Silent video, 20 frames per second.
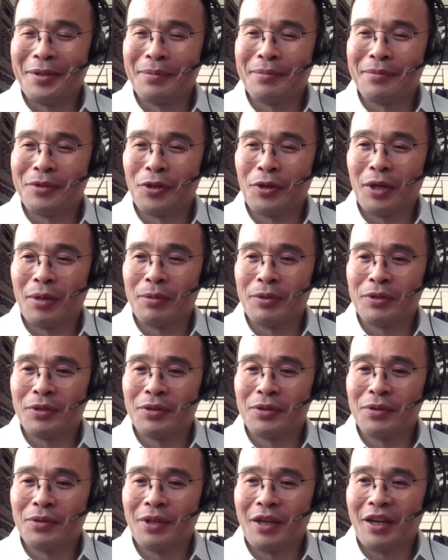you're able
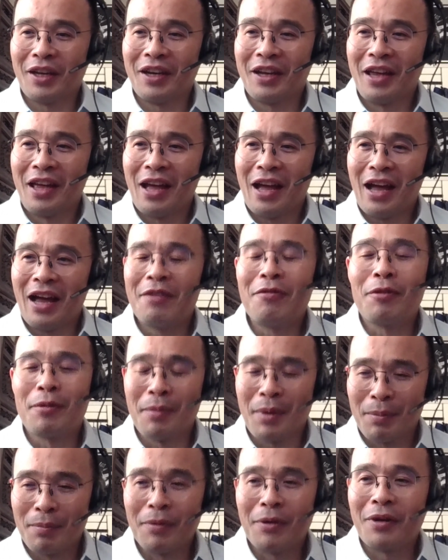to do that. I
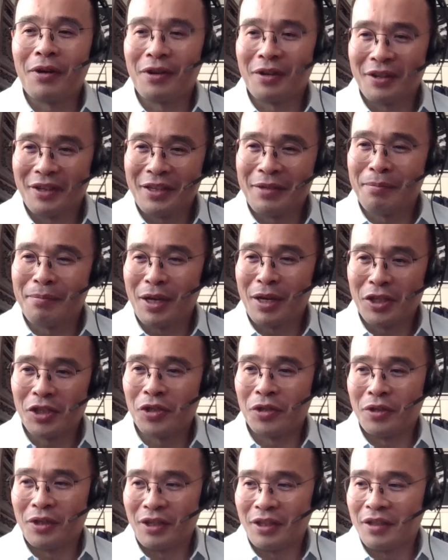remember in my
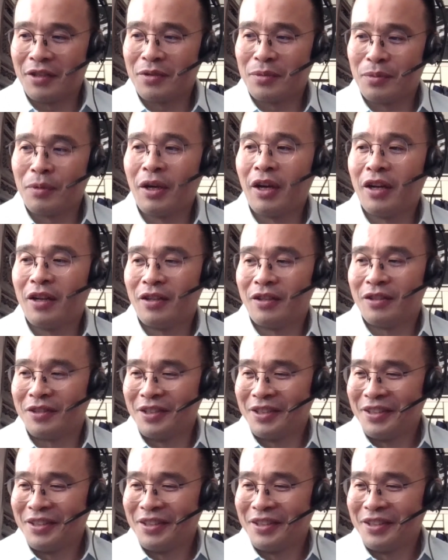journey as well,